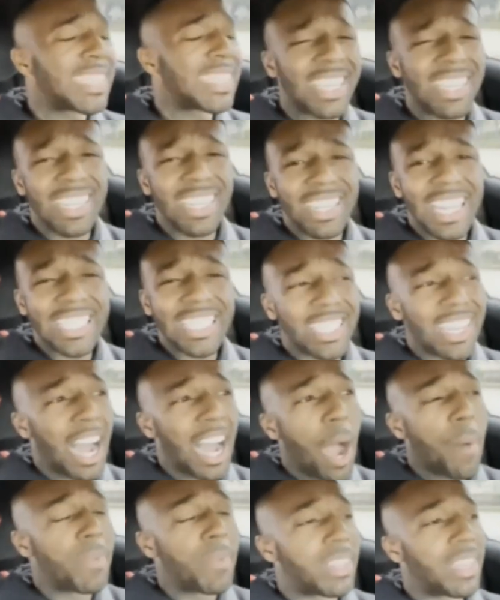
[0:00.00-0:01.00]
That's a
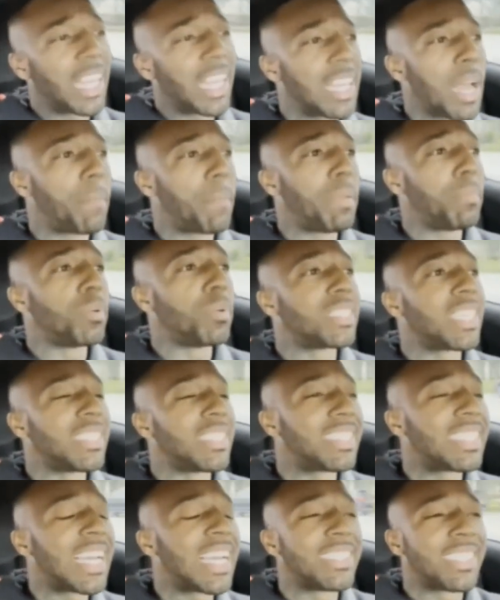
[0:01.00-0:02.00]
common thing that people
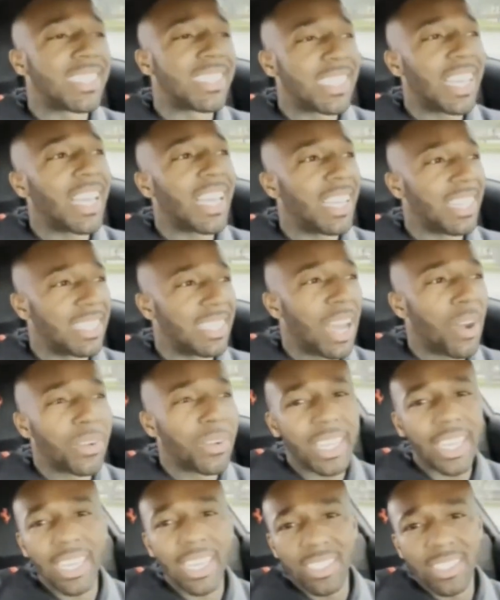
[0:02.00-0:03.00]
tend to say
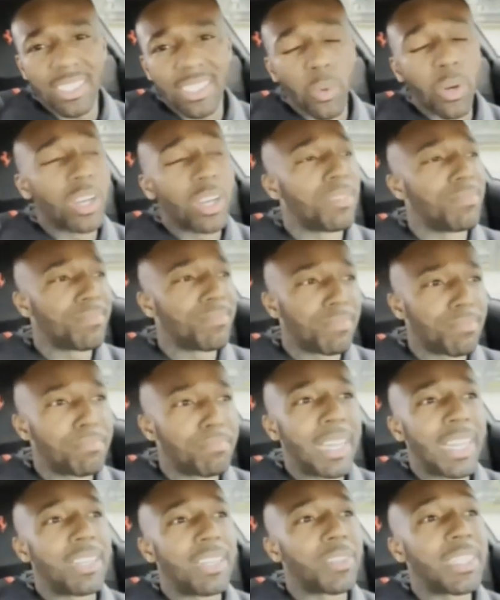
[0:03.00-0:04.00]
nowadays. Well,
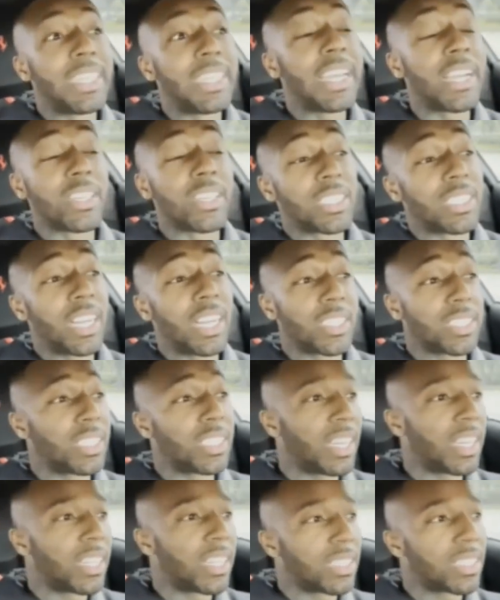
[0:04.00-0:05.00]
been for years and years and
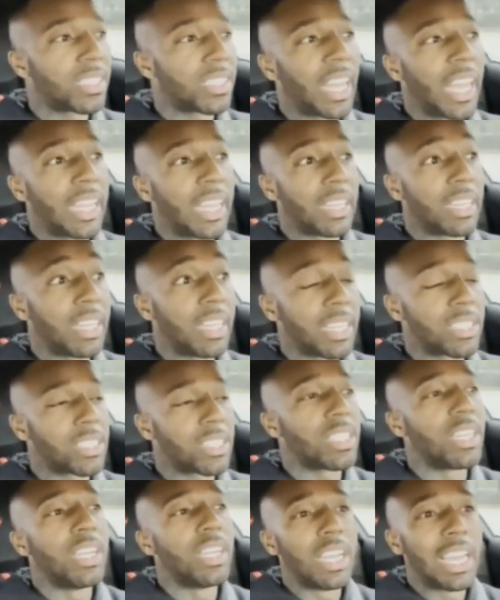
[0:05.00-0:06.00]
years in the niche.
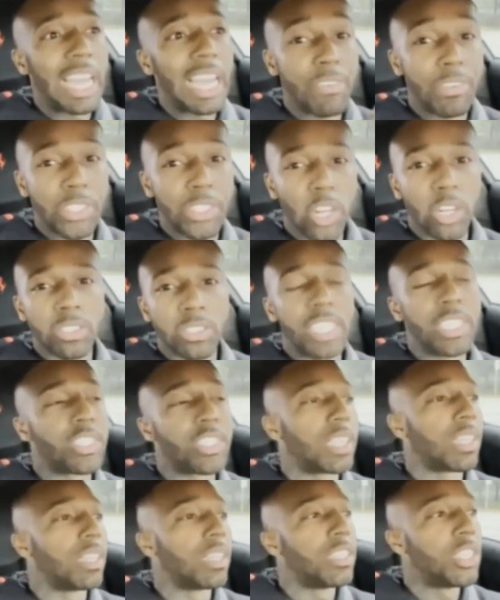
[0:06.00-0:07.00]
If you start
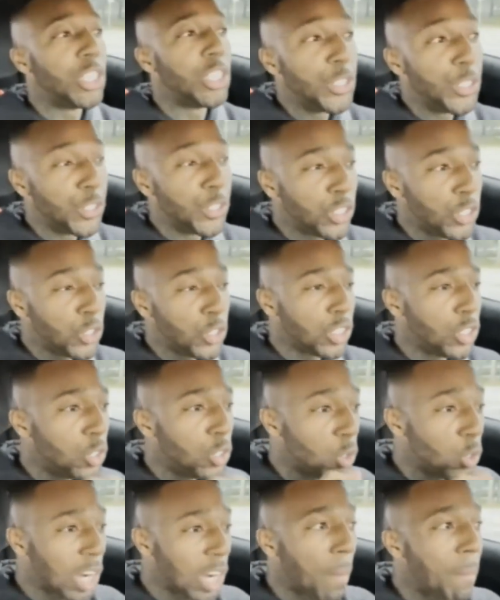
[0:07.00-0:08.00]
teaching, you
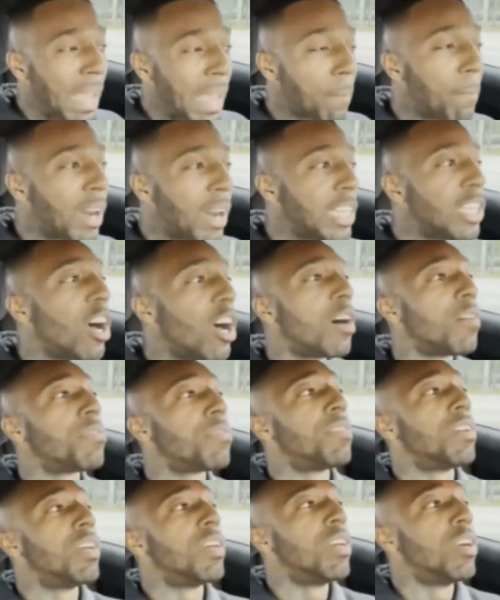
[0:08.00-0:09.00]
do not make money off
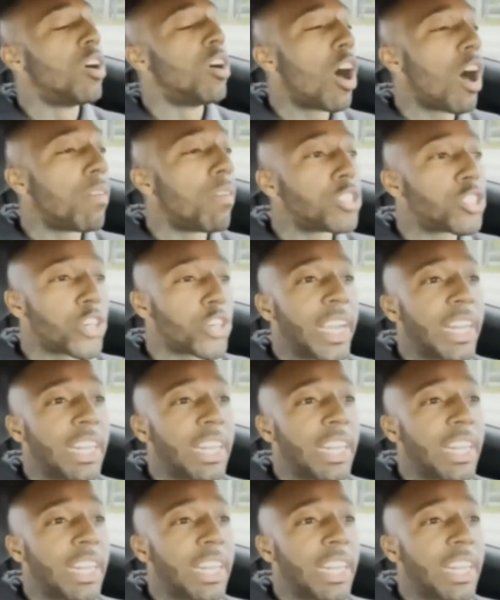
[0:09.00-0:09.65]
trading,